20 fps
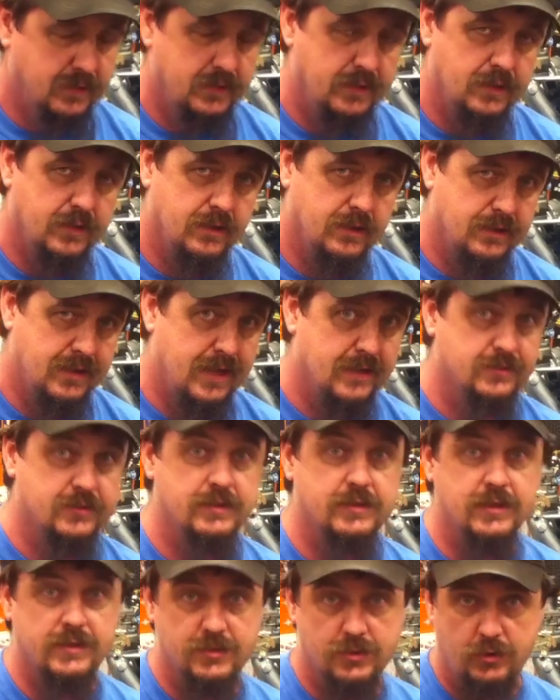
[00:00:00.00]
It has a
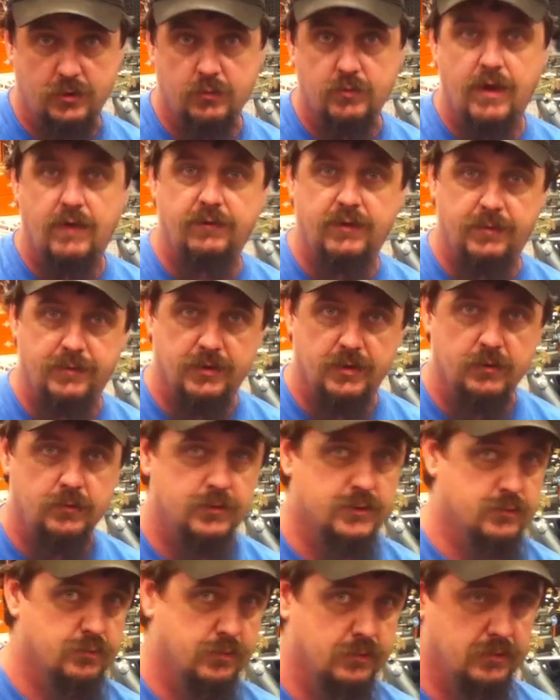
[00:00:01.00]
digital rev limiter, which
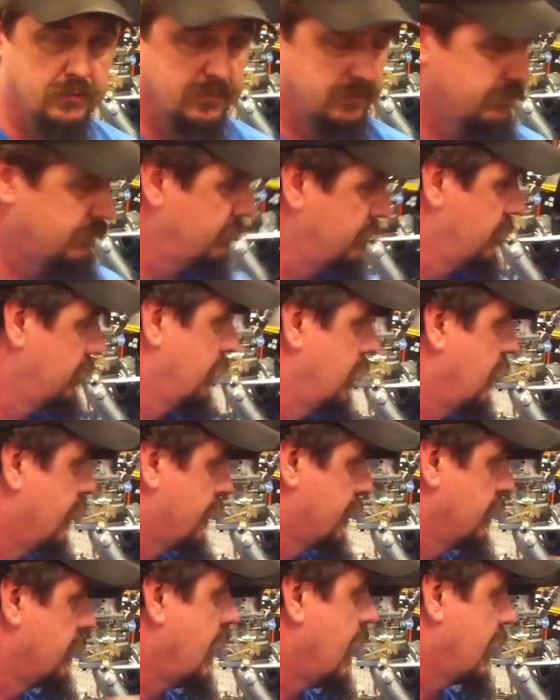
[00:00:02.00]
we'll go through
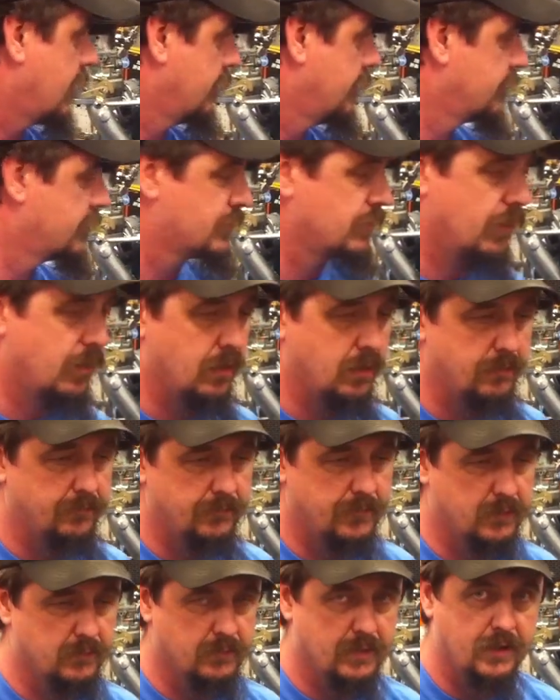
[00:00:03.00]
how to install
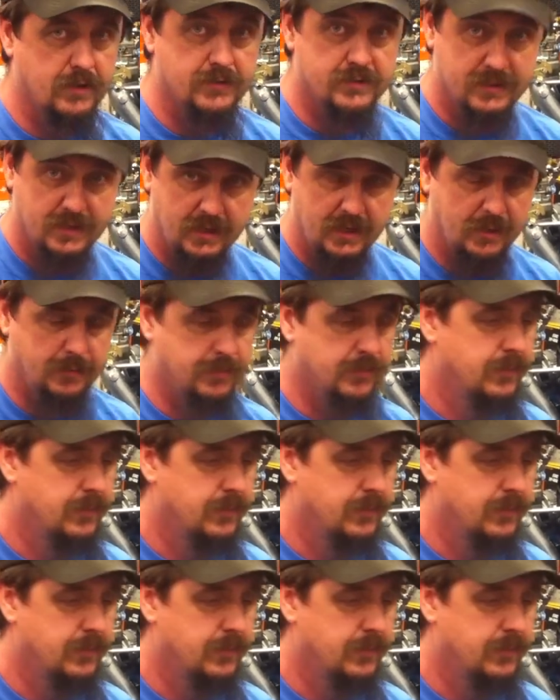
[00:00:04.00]
or how to set up.